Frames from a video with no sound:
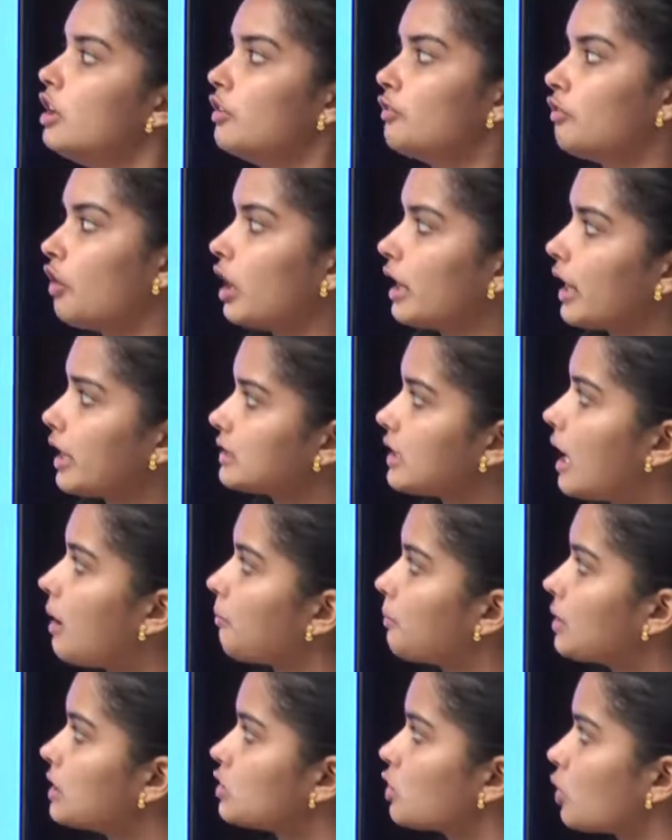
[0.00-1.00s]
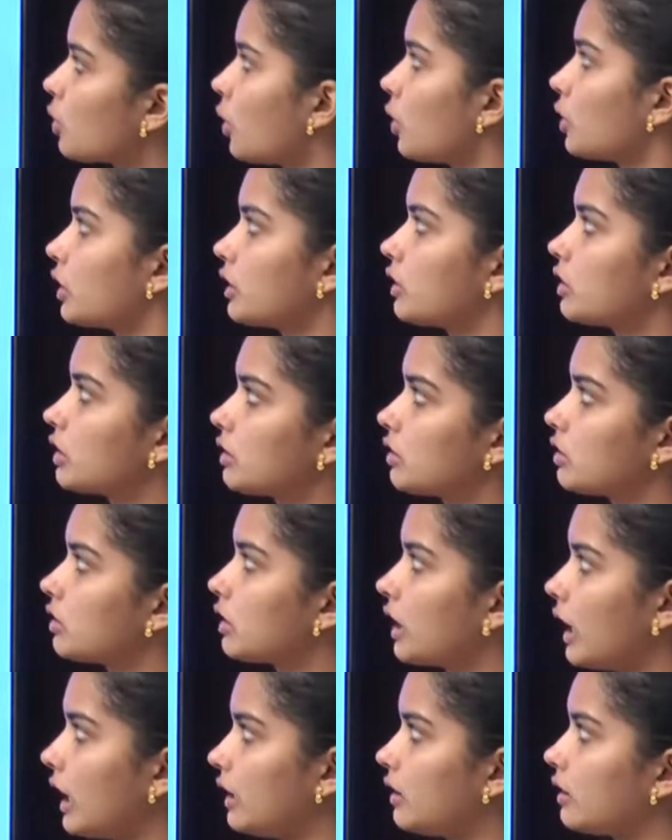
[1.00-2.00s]
For examples,
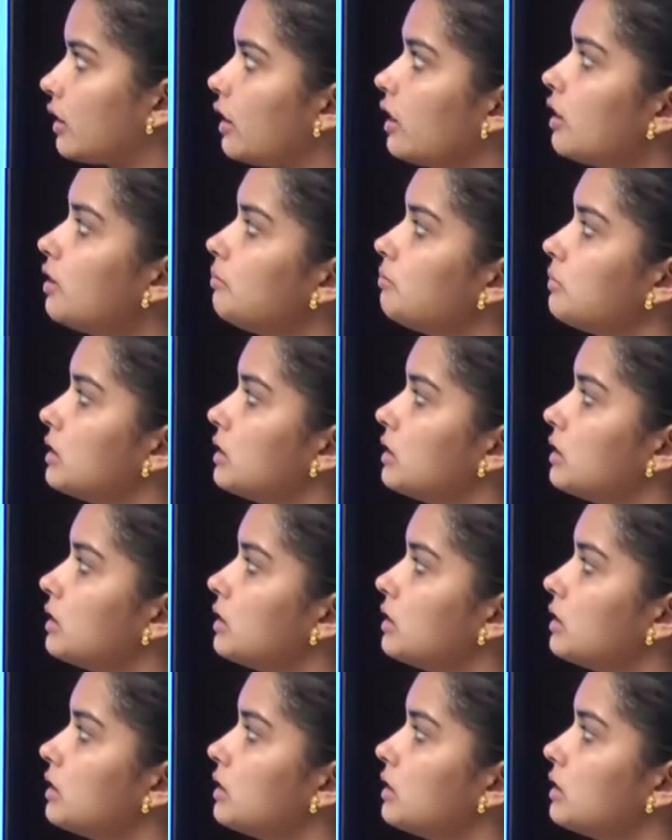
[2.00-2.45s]
rotator